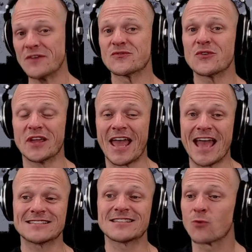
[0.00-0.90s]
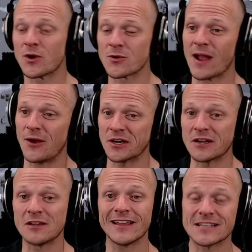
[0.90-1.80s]
for the cat to run around and
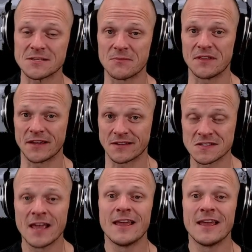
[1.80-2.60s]
collect some things.